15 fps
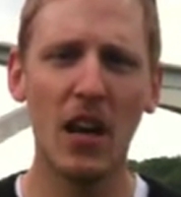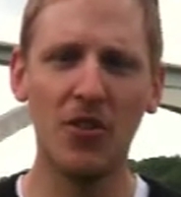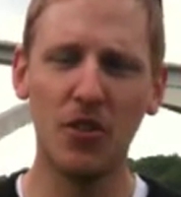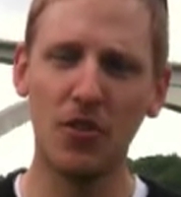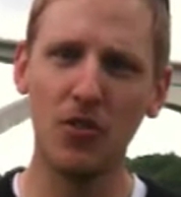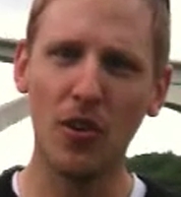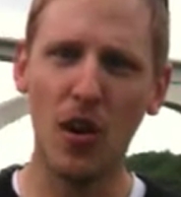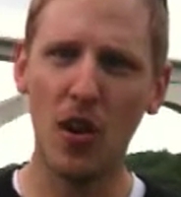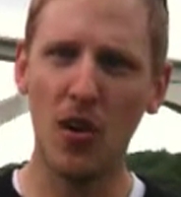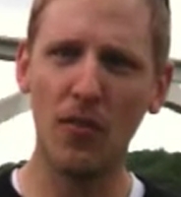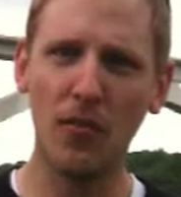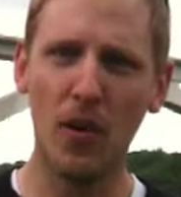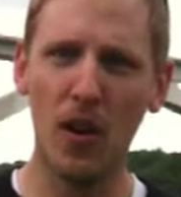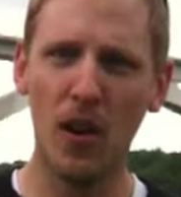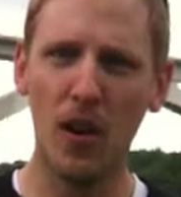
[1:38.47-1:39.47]
to
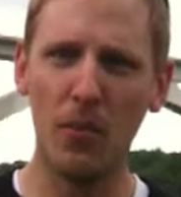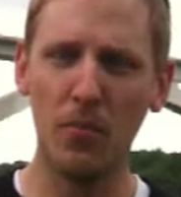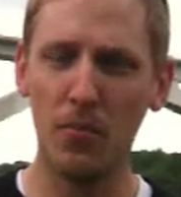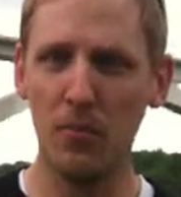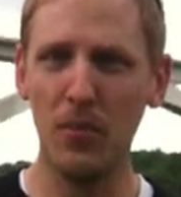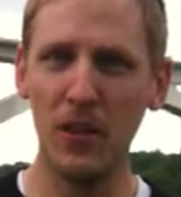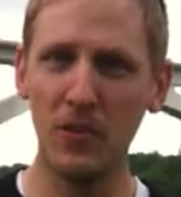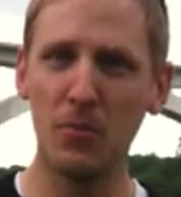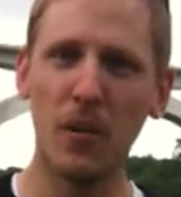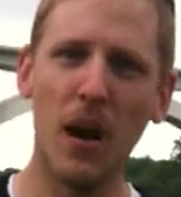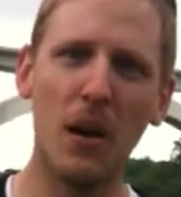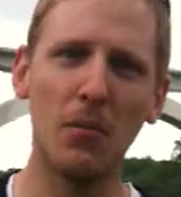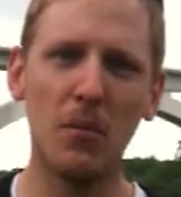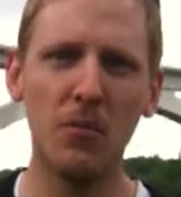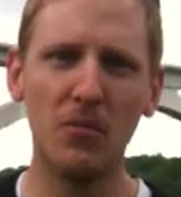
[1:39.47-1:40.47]
solve these
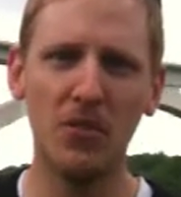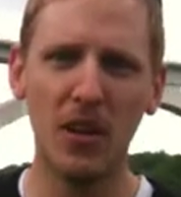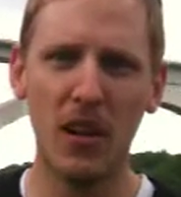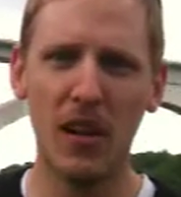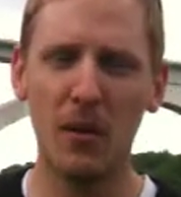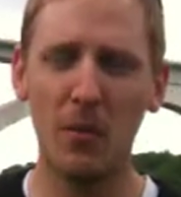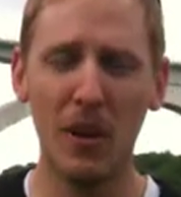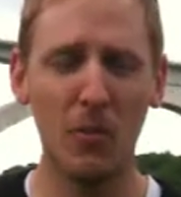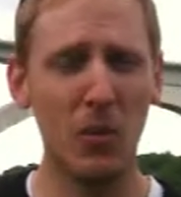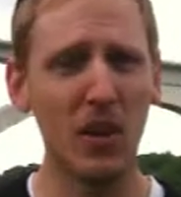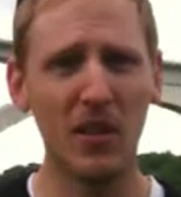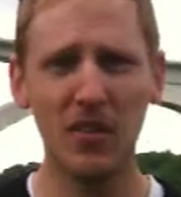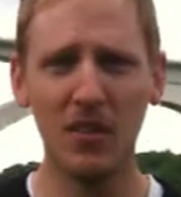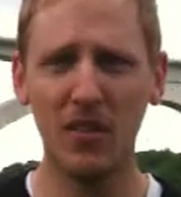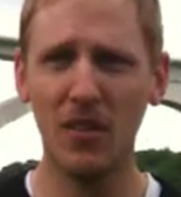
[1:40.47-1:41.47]
problems,
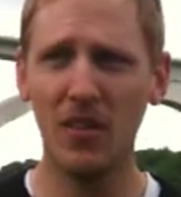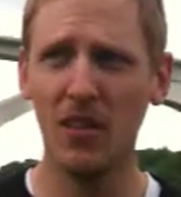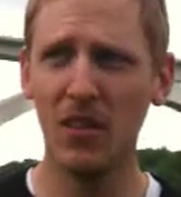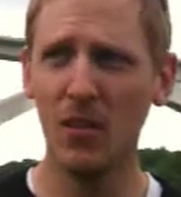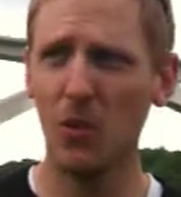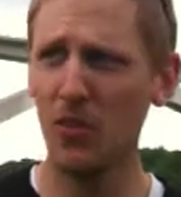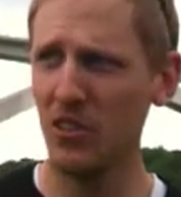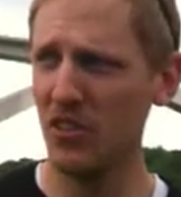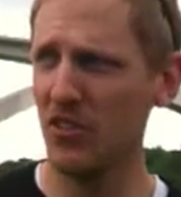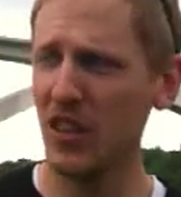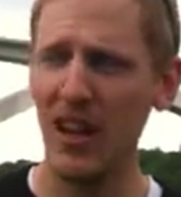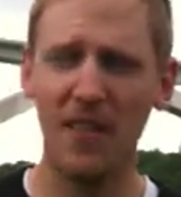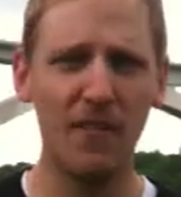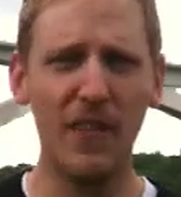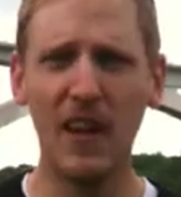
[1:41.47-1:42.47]
and the
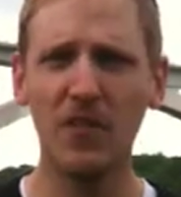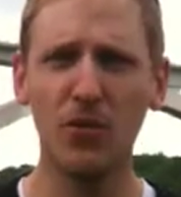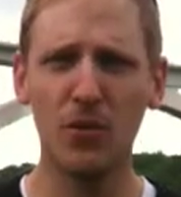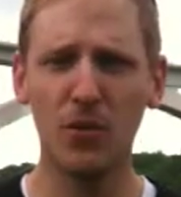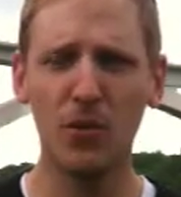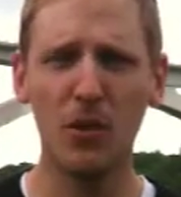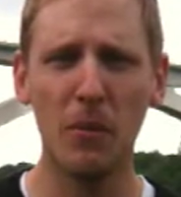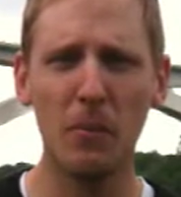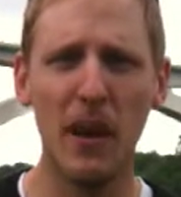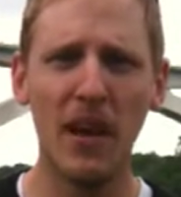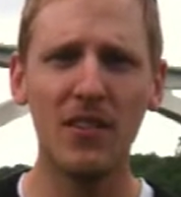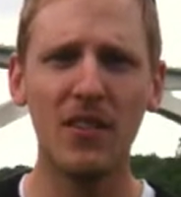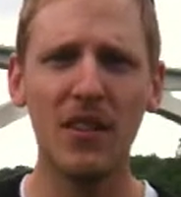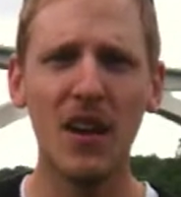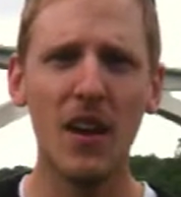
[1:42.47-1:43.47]
organization kind of vets through the
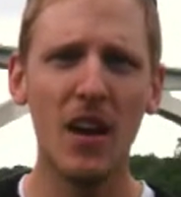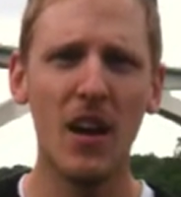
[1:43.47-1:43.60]
best